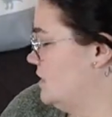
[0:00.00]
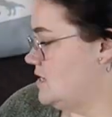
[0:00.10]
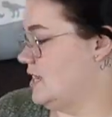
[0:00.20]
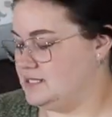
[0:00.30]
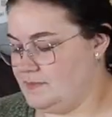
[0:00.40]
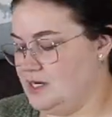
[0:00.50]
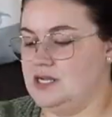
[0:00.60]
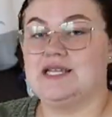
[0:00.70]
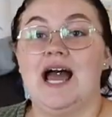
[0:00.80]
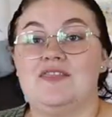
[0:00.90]
I got
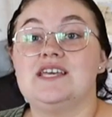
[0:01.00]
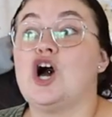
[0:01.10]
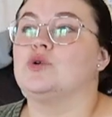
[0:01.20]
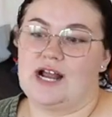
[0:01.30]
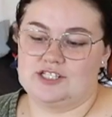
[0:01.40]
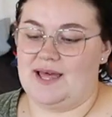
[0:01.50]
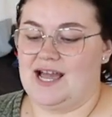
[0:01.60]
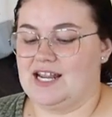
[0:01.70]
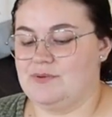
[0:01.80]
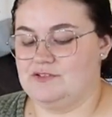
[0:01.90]
sleepers. This, oh, Tractor Supply. I got
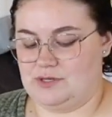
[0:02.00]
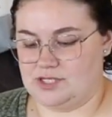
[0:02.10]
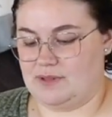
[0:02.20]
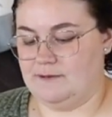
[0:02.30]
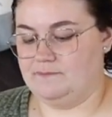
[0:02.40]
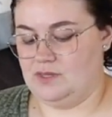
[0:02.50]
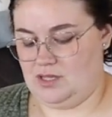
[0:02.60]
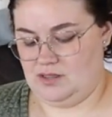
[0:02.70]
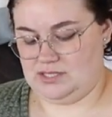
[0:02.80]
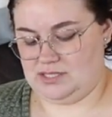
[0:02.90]
a couple things from Tractor Supply.
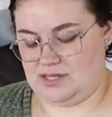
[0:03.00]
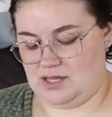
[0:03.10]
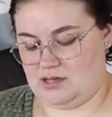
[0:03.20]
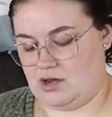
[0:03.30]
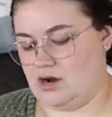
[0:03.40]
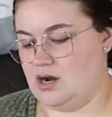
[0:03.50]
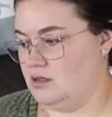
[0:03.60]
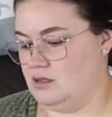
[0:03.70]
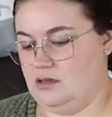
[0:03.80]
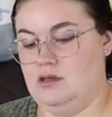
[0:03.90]
This is, I think, Carhartt.
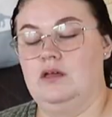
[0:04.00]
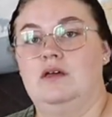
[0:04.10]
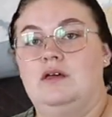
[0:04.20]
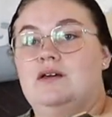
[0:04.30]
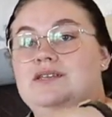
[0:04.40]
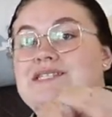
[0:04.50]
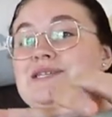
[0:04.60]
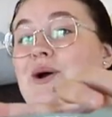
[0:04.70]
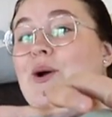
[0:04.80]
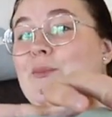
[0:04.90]
That's
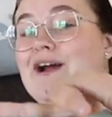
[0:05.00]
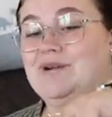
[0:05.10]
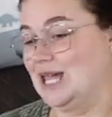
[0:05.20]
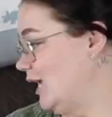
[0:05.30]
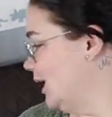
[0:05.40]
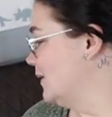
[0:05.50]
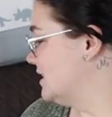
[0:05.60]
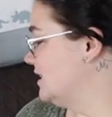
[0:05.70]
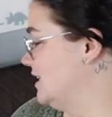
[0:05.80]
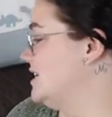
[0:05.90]
super freaking cute.
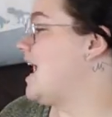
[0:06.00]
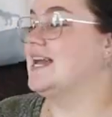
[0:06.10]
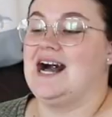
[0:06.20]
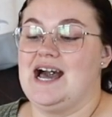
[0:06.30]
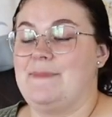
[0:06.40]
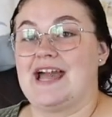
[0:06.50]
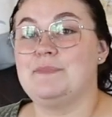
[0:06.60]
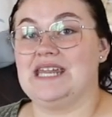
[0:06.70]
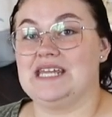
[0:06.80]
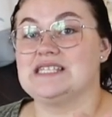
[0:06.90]
I got a pack of
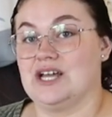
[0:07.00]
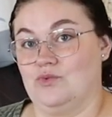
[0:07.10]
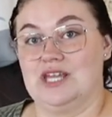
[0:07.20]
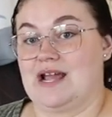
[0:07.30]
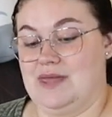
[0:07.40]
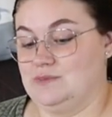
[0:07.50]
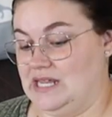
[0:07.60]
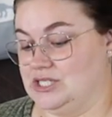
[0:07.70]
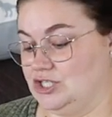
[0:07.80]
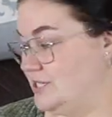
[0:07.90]
beanies. I really recommend
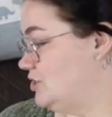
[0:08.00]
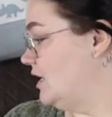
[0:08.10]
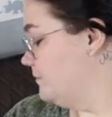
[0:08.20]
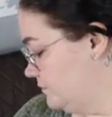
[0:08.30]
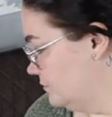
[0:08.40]
beanies on your registry.